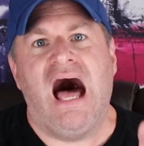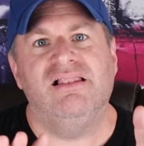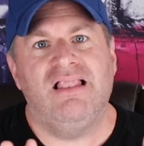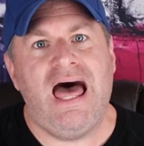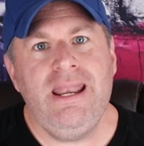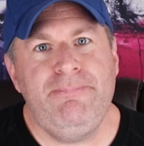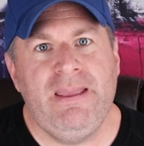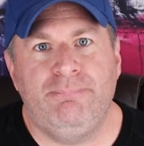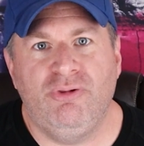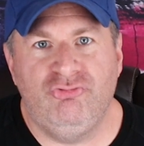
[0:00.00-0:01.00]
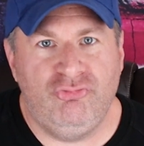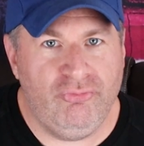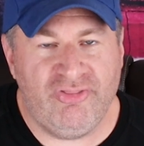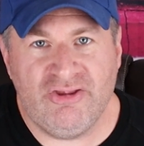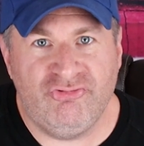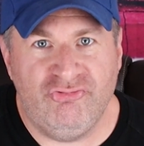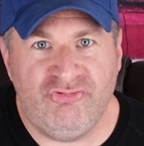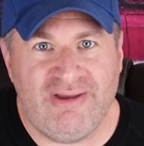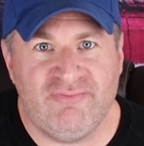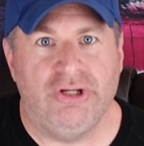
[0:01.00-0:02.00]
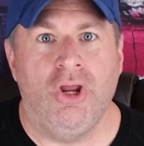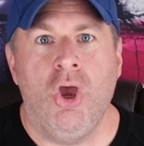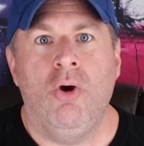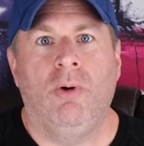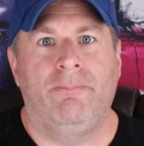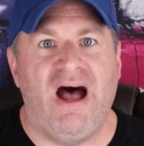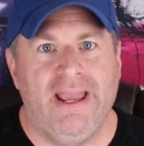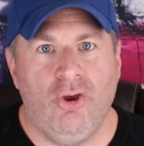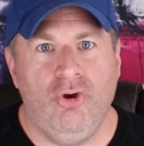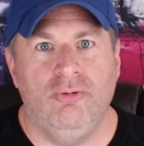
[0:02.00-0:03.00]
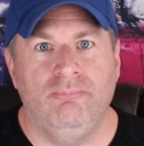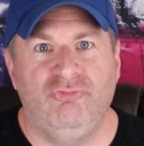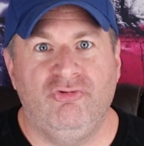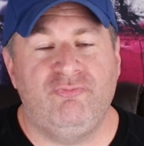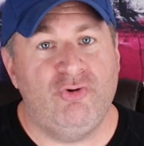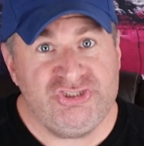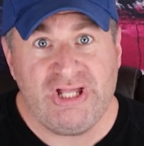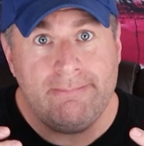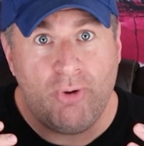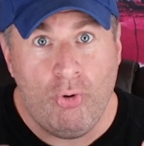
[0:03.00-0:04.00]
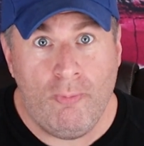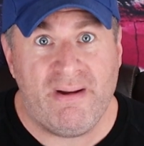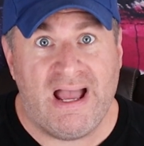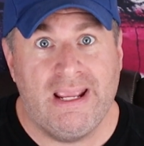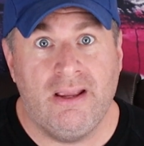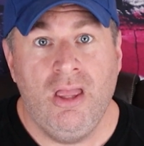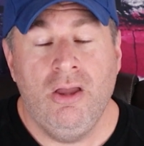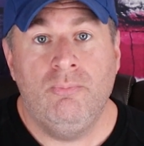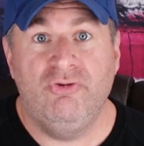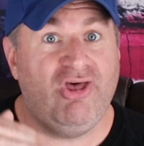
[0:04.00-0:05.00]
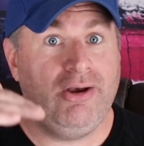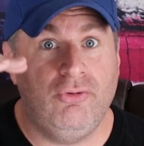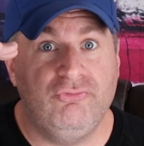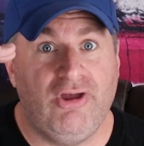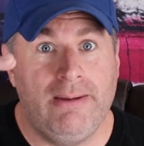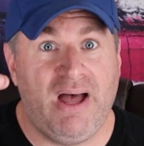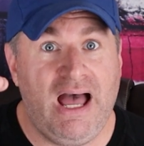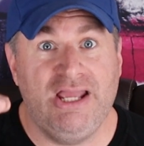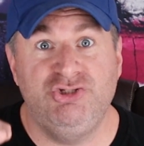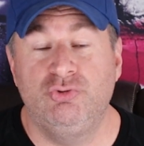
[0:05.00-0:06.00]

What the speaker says: A lot of people in 2007 were buying homes. First-time home buying was at an all-time high.